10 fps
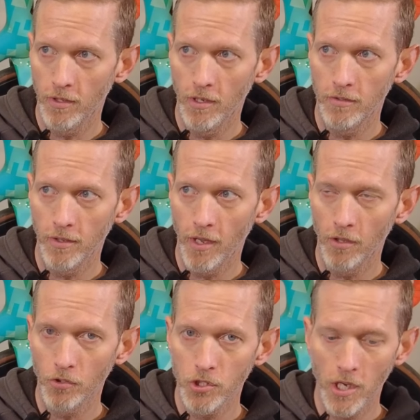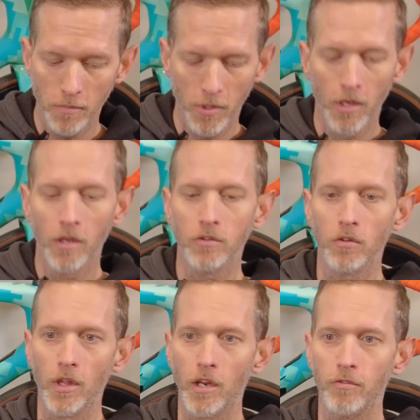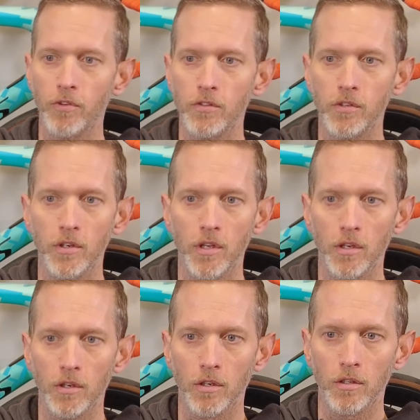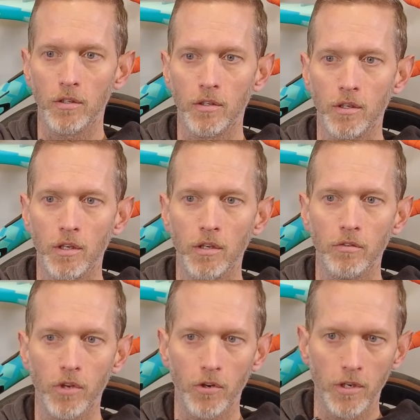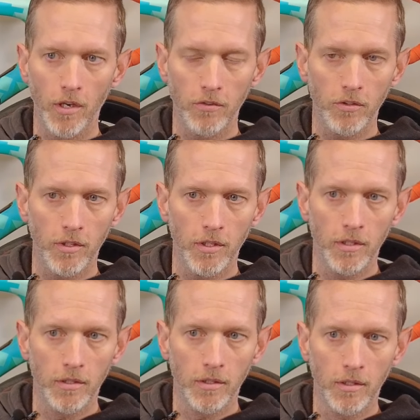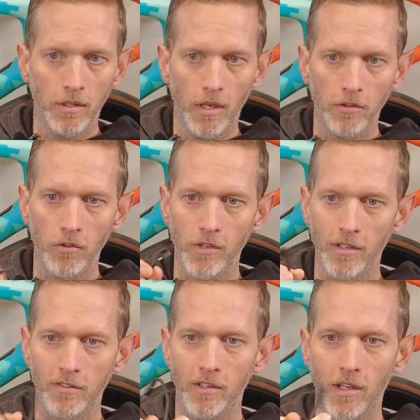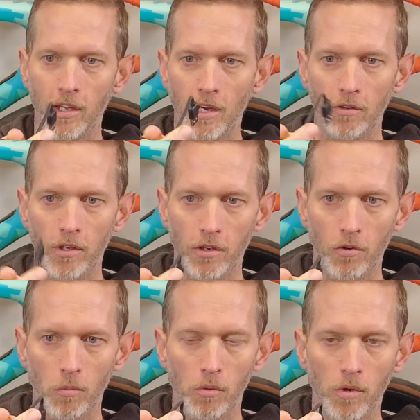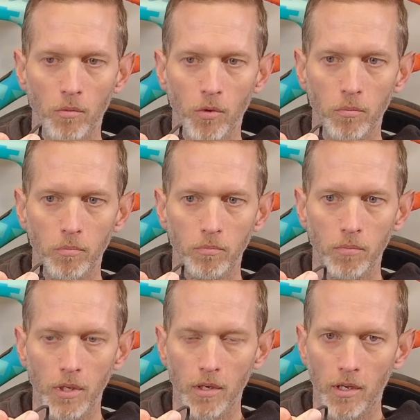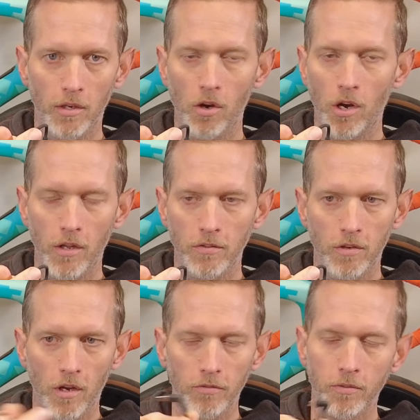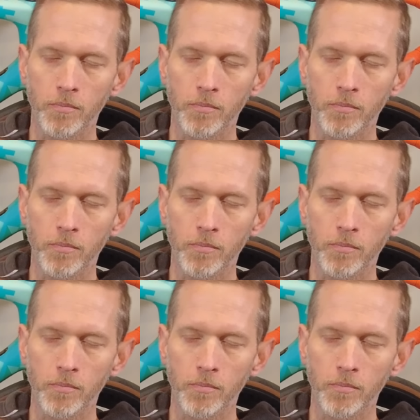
it's an L shape so that it fits in here very nicely. And so it's not sticking out like a normal one would be to get caught on stuff.